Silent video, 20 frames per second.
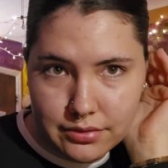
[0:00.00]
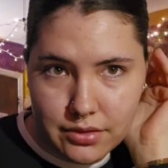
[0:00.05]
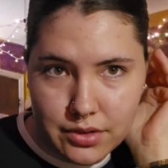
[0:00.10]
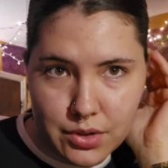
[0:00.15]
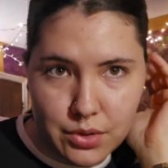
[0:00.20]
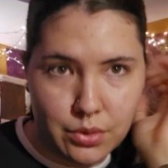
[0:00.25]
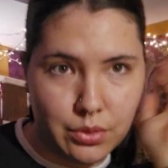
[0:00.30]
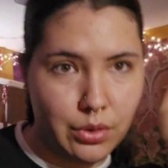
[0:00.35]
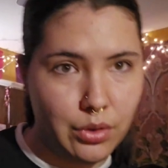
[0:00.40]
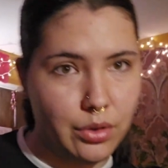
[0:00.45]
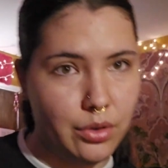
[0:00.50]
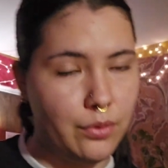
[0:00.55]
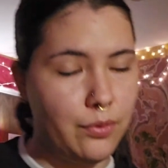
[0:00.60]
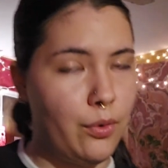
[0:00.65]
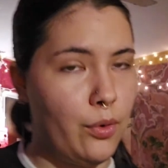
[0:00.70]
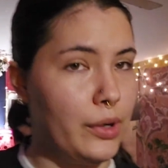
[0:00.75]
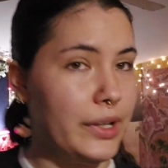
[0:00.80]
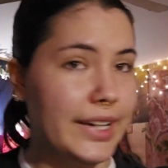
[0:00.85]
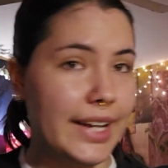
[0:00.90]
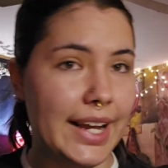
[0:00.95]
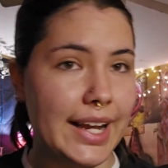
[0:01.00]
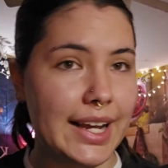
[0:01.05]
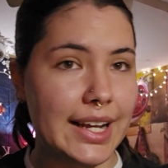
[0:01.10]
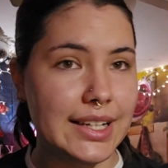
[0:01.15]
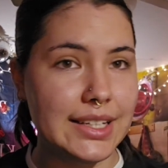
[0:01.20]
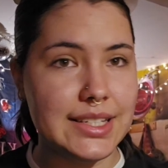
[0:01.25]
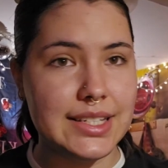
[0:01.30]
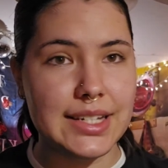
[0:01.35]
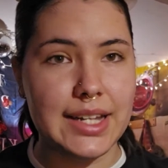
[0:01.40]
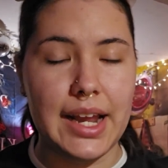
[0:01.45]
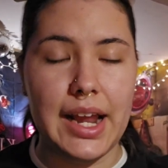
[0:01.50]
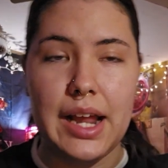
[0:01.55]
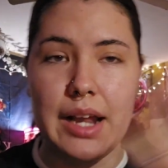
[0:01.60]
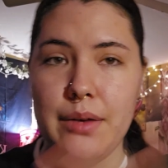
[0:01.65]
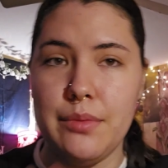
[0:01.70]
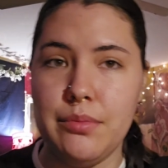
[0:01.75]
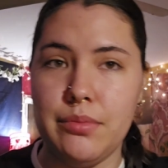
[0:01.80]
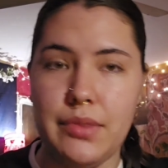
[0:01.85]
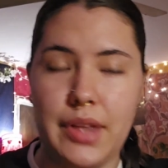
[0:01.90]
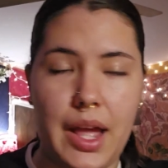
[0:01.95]
Google forecast
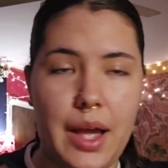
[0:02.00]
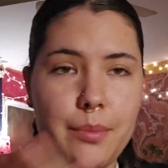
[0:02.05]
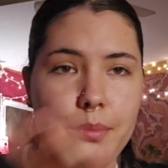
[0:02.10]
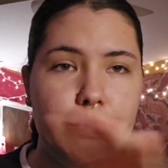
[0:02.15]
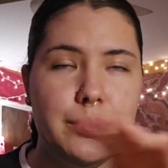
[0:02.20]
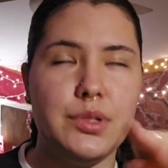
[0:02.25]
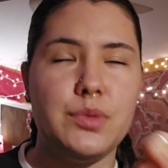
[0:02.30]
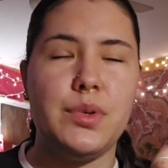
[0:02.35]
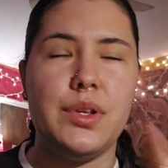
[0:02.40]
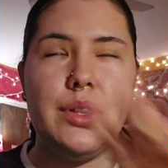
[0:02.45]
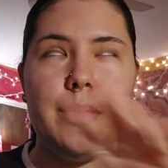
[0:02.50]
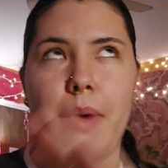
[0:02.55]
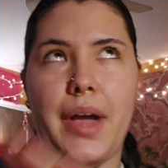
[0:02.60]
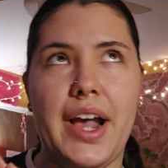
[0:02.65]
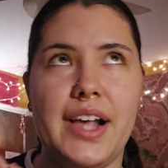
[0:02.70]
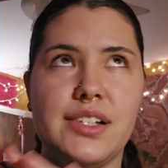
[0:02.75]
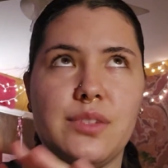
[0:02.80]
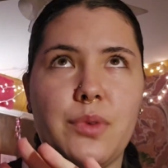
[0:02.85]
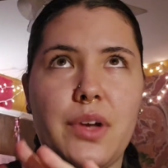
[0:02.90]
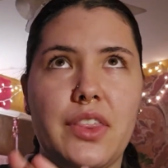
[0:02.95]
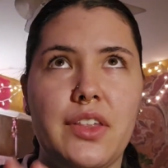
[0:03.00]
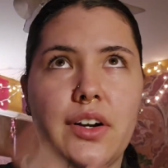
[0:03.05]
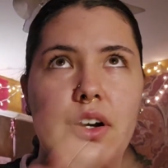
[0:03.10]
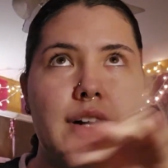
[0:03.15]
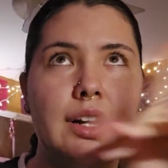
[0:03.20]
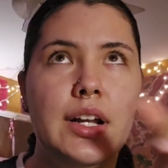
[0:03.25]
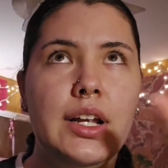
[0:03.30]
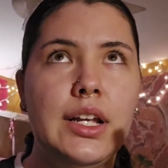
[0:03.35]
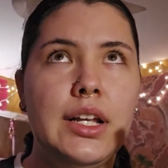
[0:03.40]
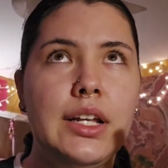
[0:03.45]
and that between the past weather